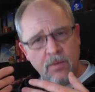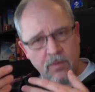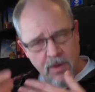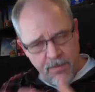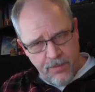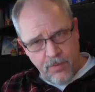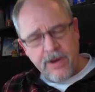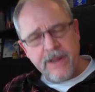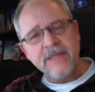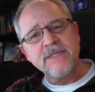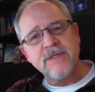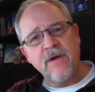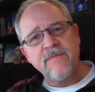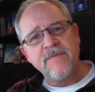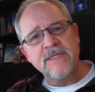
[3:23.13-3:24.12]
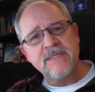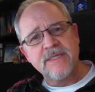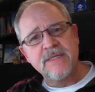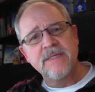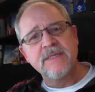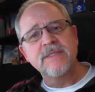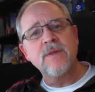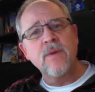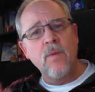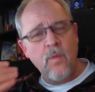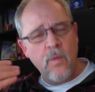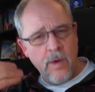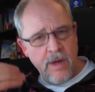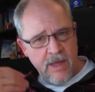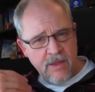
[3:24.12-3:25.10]
reporting services
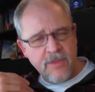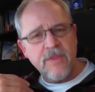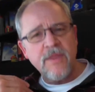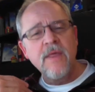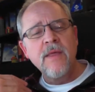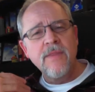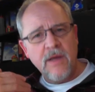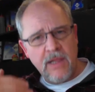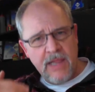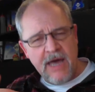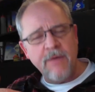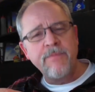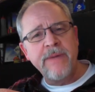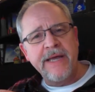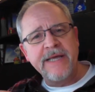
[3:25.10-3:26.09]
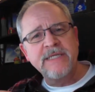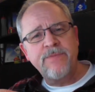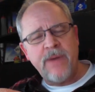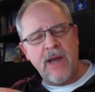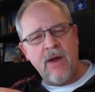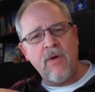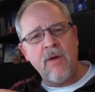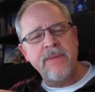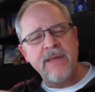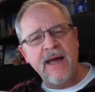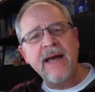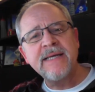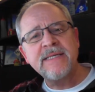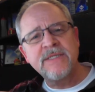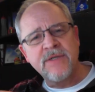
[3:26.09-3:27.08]
with cloud based Power
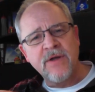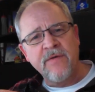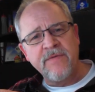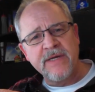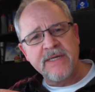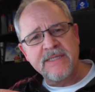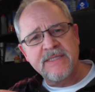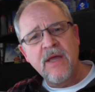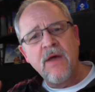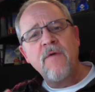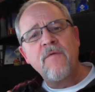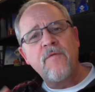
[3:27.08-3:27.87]
BI service.